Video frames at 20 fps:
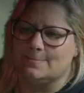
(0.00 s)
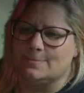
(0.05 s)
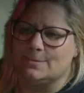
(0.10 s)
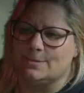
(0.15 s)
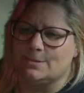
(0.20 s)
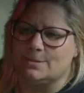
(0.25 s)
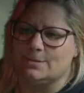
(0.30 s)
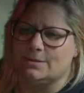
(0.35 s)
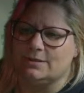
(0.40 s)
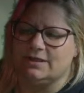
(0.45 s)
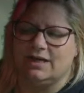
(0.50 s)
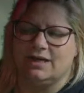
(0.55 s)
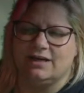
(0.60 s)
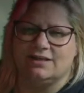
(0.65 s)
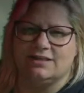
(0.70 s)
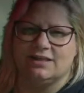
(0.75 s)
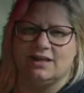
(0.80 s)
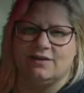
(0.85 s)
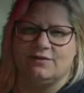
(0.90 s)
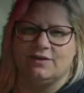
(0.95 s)
Yeah, because they
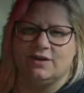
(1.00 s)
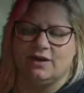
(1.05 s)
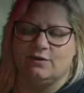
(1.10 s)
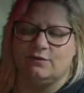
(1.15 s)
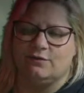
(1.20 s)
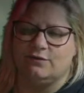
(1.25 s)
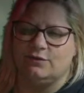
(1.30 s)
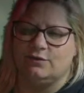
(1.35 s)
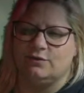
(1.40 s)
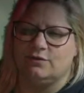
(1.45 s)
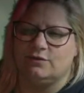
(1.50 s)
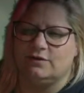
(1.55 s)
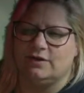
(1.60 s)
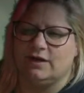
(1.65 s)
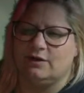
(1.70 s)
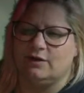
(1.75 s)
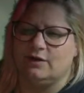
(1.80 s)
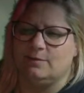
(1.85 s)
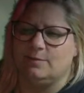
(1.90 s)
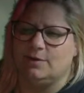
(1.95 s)
have that full
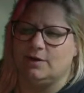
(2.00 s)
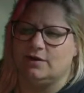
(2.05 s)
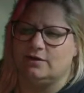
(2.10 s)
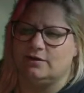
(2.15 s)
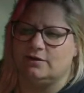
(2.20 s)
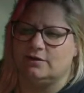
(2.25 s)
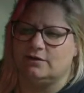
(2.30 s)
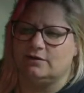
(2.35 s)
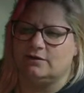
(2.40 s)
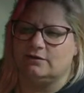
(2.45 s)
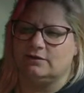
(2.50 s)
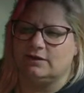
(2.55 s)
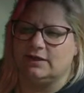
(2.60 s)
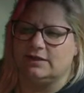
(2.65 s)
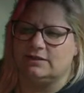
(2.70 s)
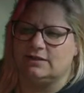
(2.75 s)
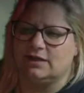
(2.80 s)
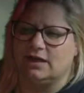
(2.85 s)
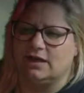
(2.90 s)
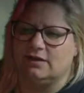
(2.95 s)
Harry Potter, like
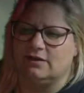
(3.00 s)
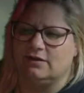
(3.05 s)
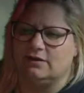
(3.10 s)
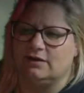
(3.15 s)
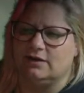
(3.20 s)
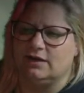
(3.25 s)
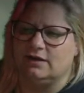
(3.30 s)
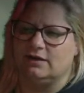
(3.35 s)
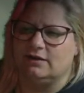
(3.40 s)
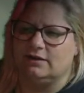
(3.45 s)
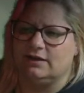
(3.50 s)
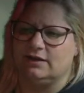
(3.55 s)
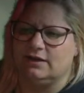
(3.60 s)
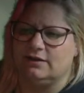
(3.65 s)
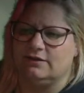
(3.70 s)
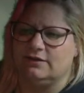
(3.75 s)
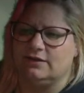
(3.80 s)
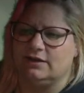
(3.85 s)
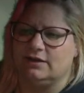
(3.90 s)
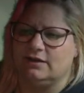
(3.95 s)
Diagon Alley, I
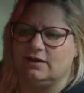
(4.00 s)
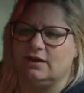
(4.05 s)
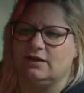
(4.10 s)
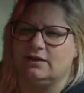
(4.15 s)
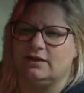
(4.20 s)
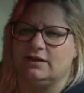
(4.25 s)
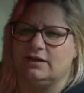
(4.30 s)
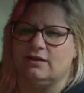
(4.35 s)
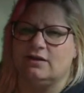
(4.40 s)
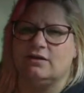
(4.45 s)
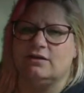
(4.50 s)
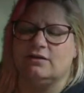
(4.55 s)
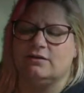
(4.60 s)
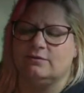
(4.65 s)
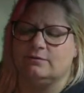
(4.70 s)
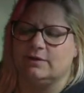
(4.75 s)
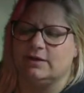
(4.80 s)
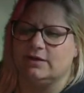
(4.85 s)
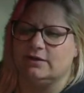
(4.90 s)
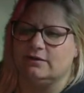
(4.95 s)
think. LA. Oh,
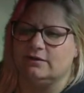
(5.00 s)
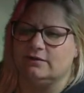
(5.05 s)
right on.